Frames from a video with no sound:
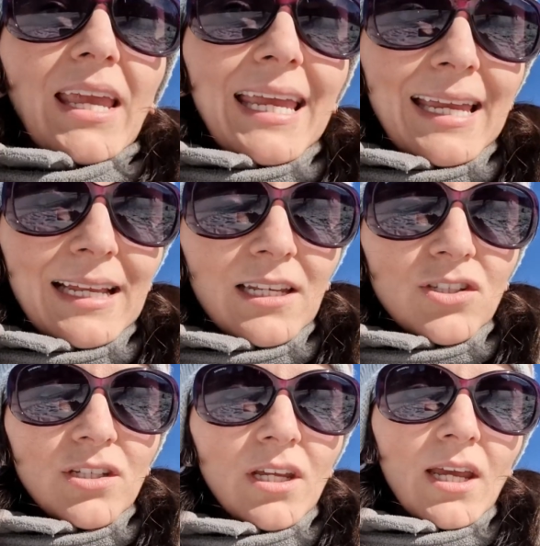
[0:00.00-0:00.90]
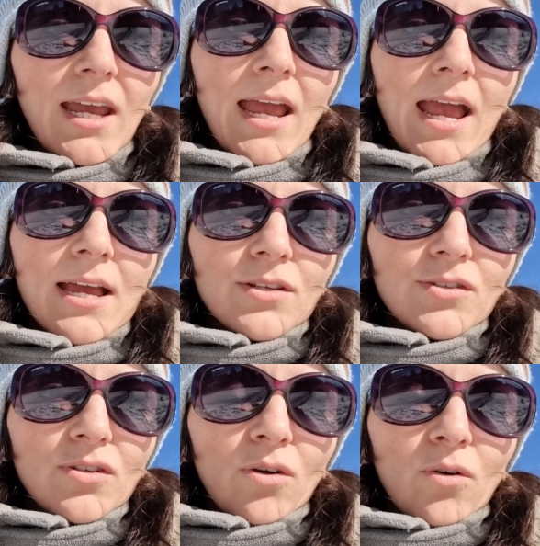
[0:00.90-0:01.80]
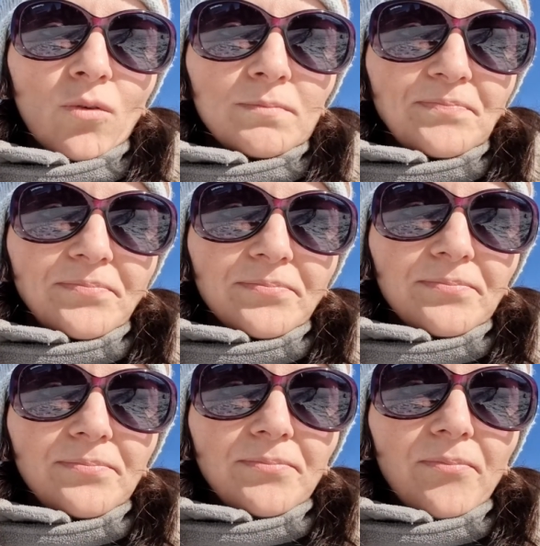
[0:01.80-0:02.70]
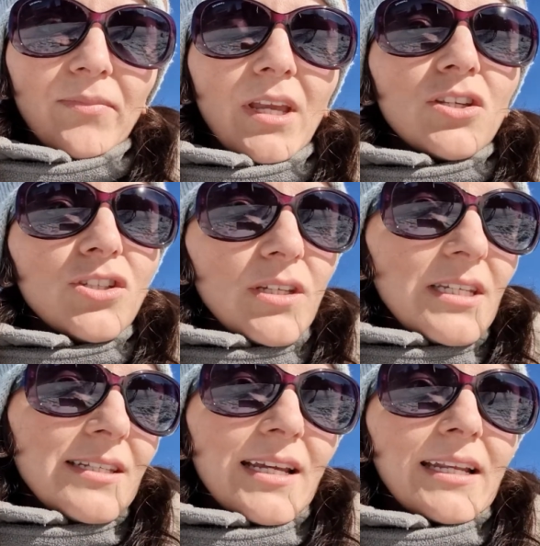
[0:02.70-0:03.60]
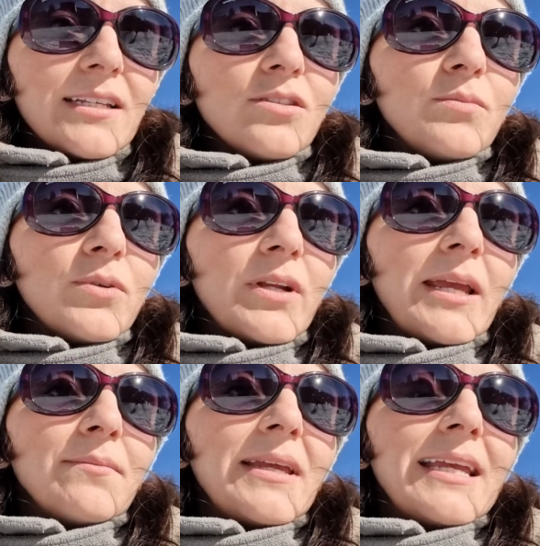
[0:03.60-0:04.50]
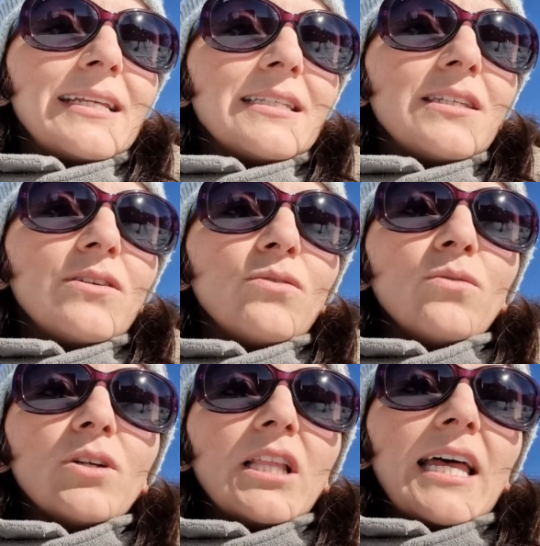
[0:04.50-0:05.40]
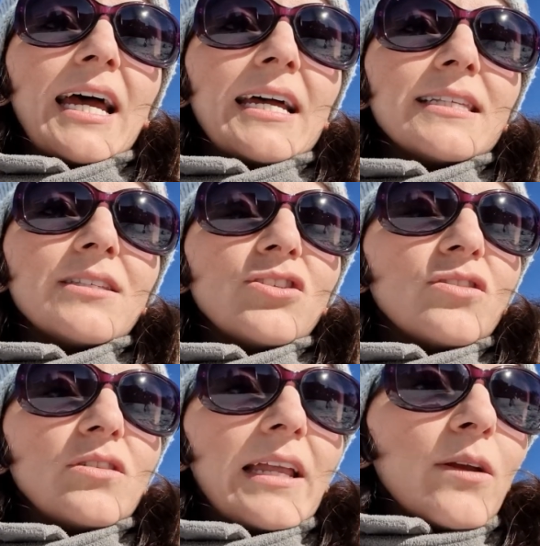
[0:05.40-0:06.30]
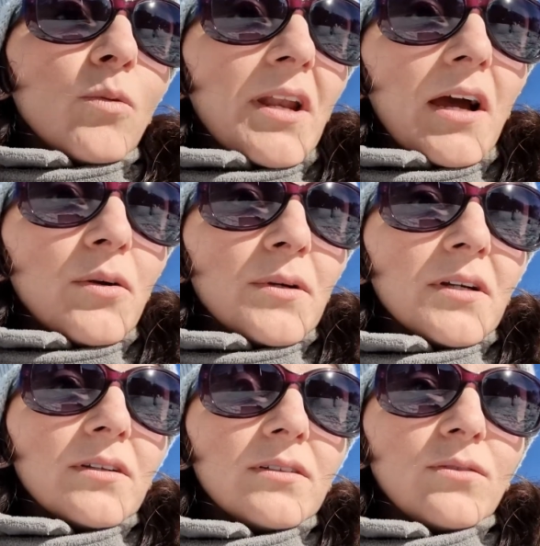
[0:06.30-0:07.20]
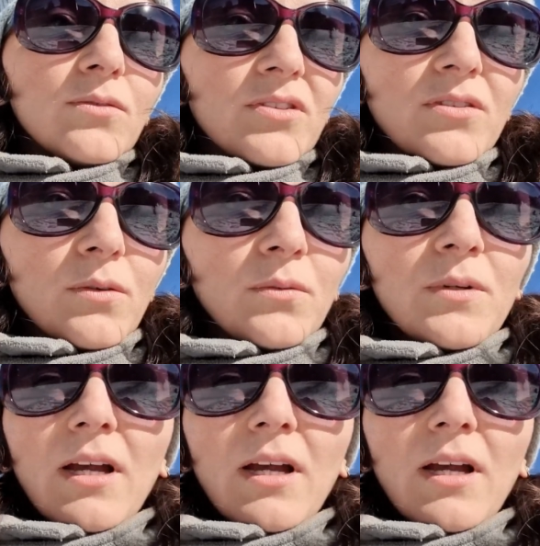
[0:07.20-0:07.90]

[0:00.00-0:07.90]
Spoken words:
English, so she decided to put him into class just like 1 hour or so,